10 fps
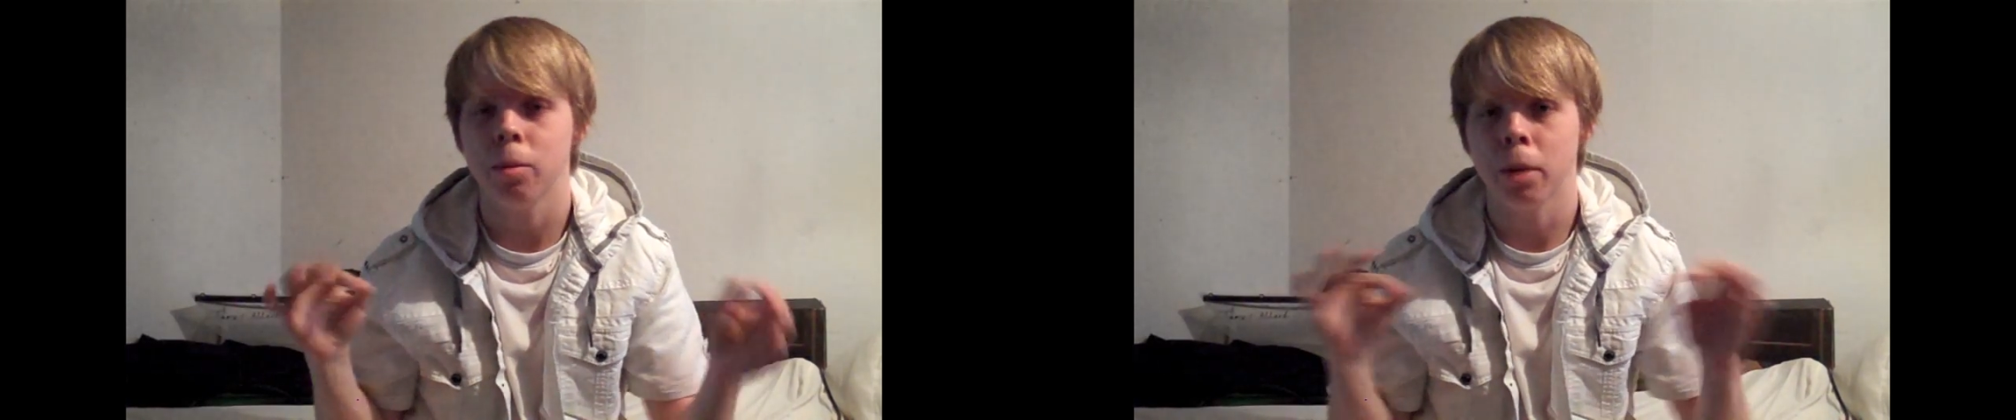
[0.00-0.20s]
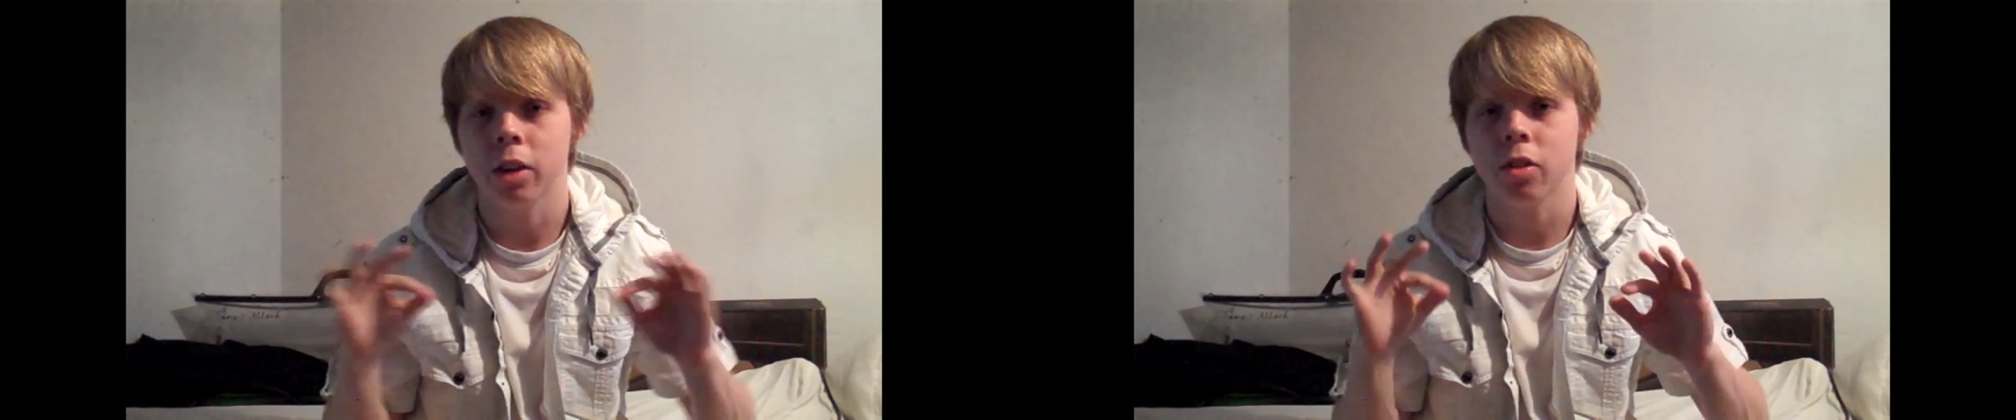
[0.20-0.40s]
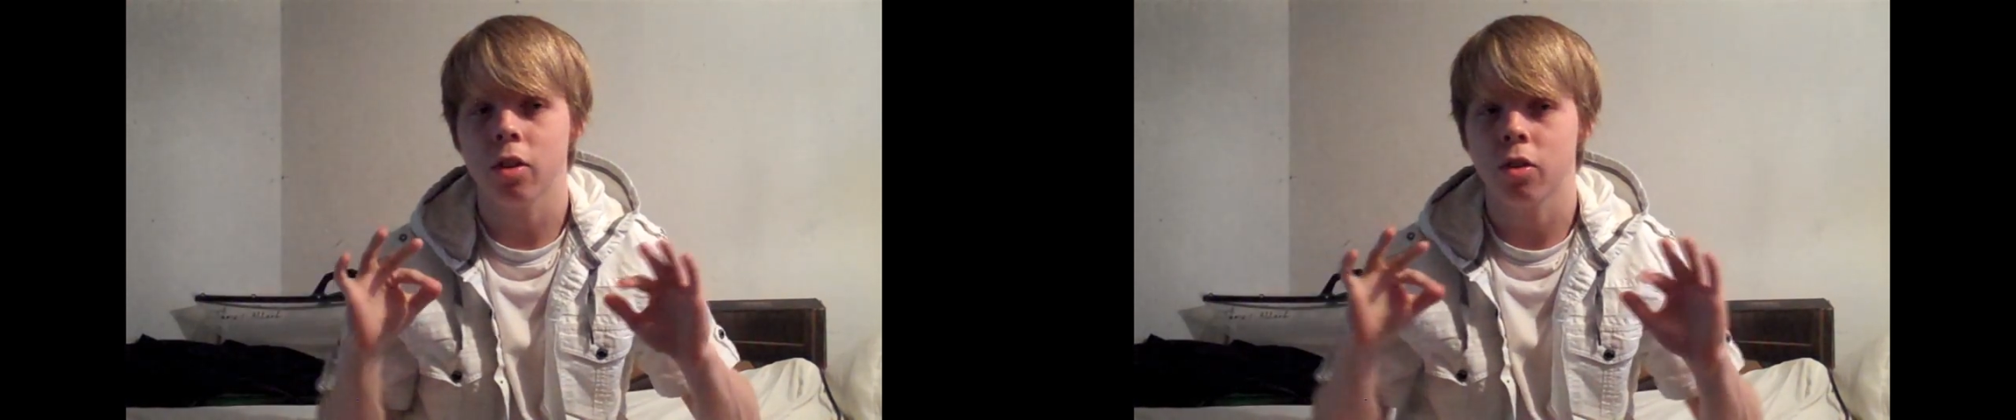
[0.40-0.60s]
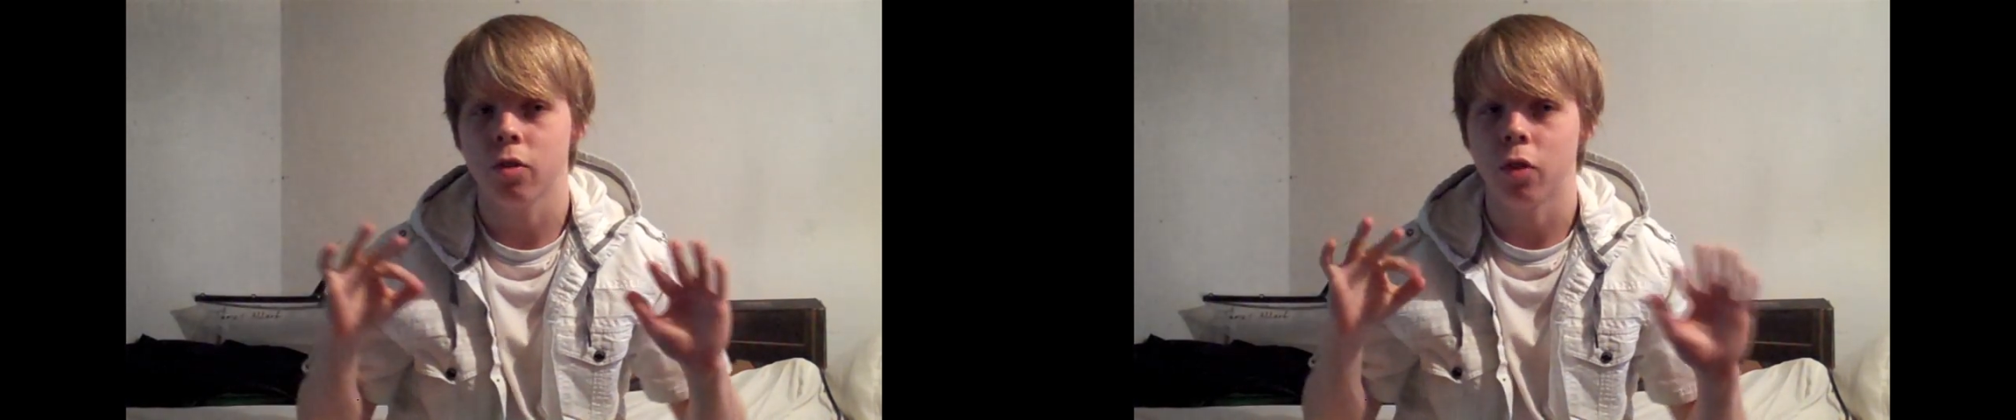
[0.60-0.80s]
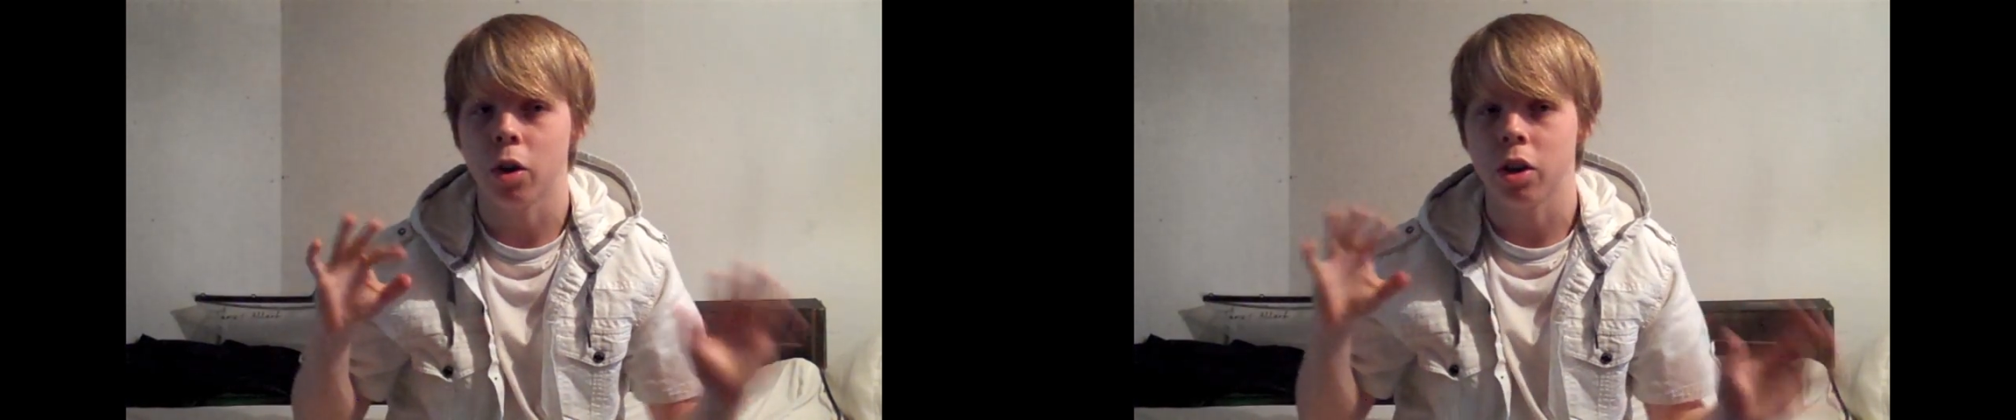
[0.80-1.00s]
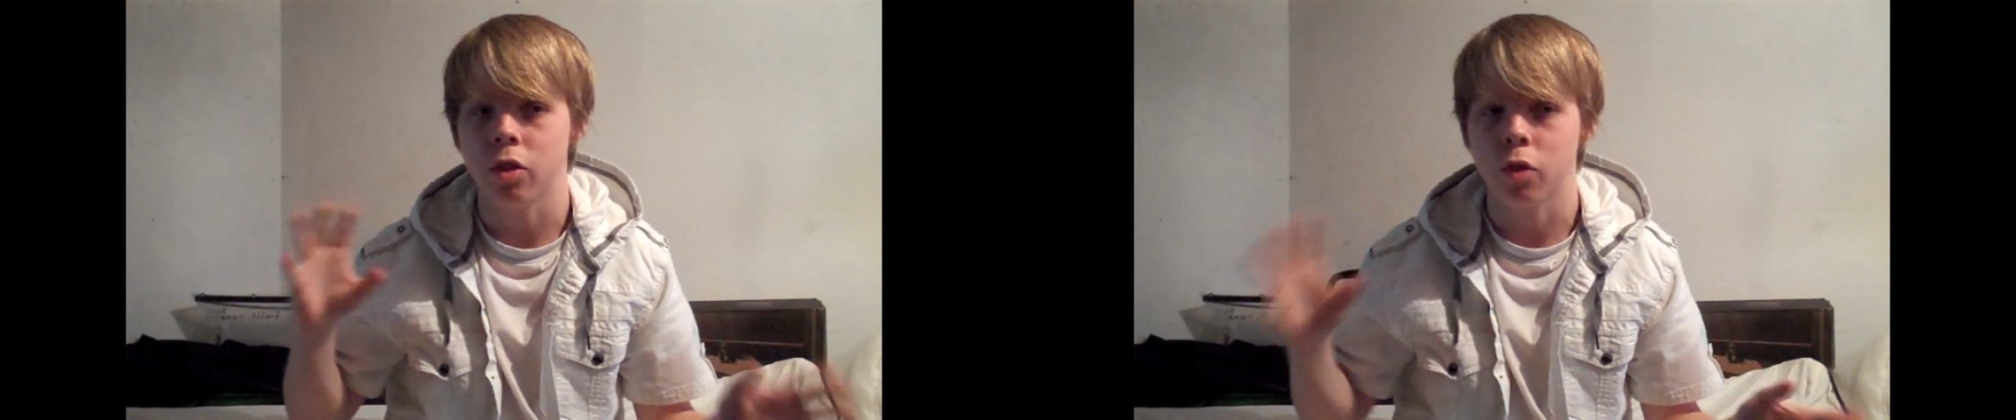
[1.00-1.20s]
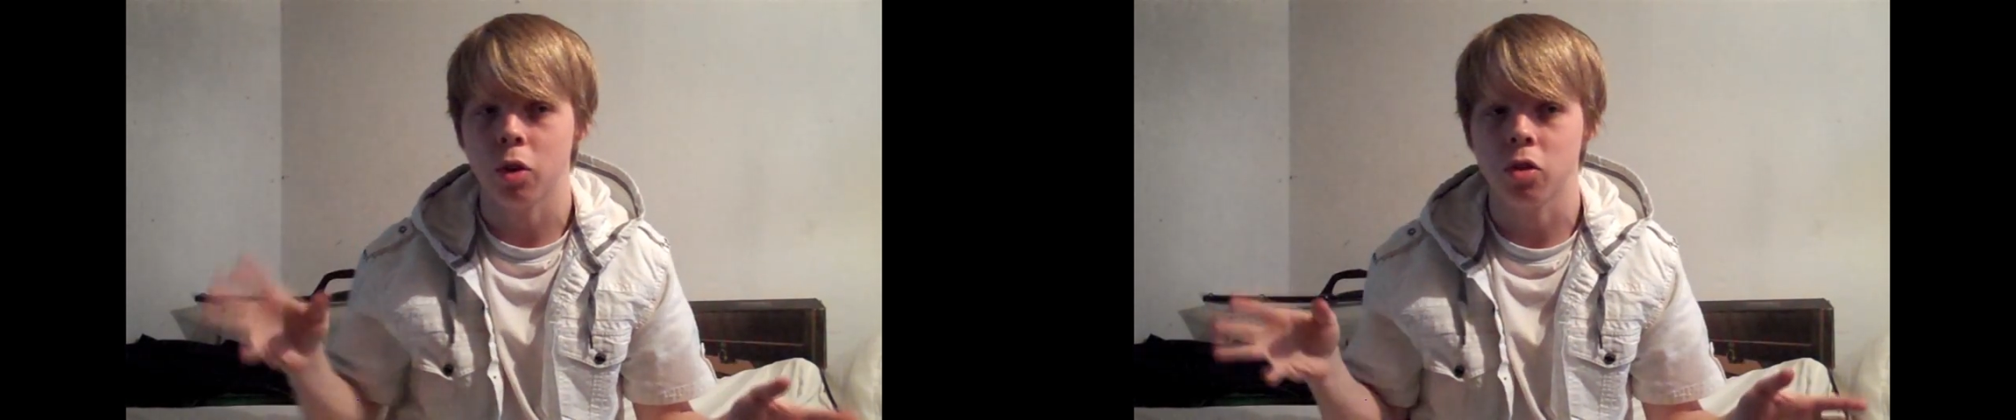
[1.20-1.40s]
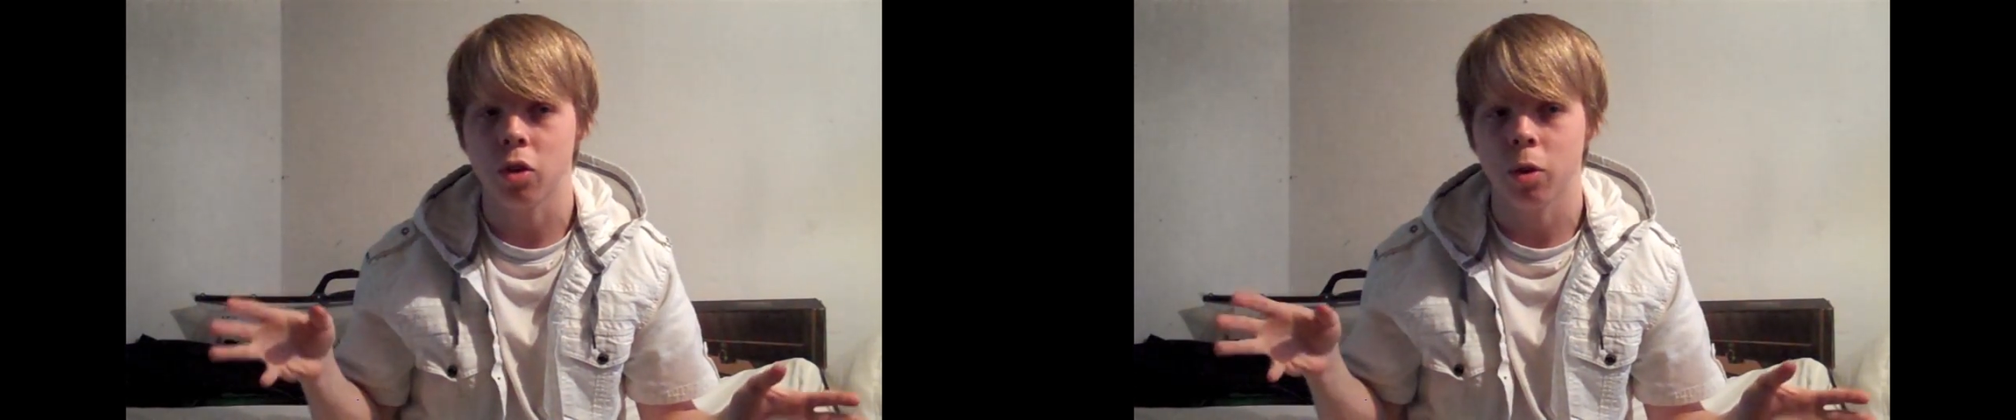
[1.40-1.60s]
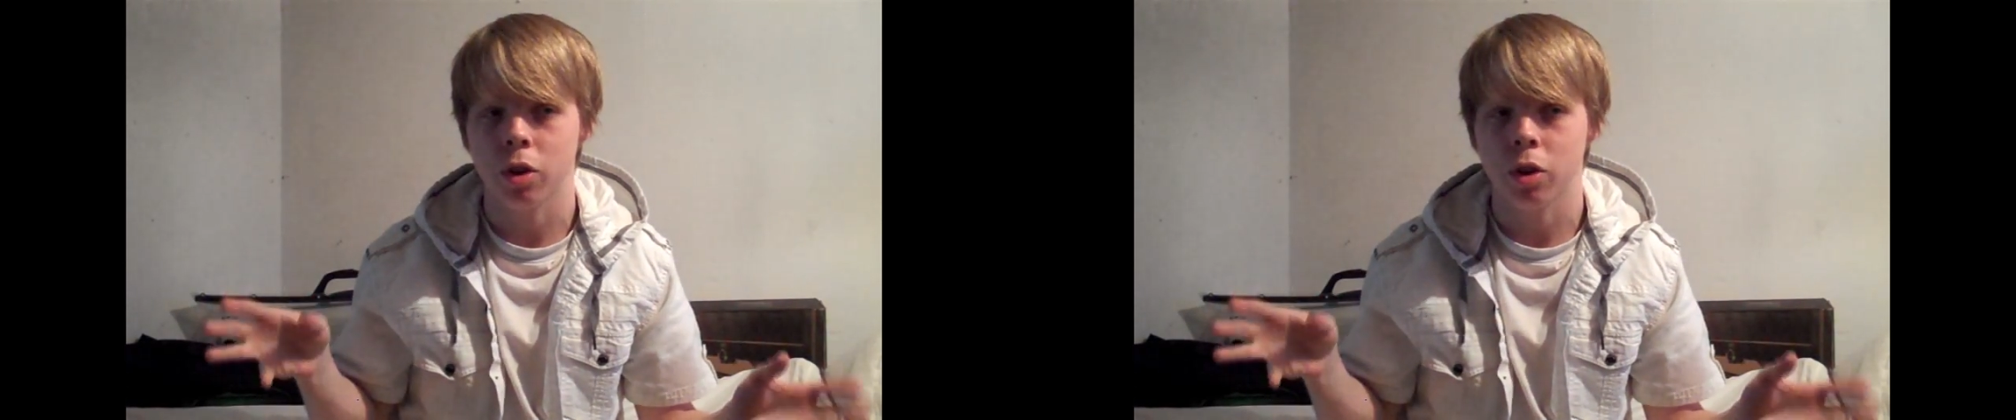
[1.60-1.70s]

Mike says very, he's very sorry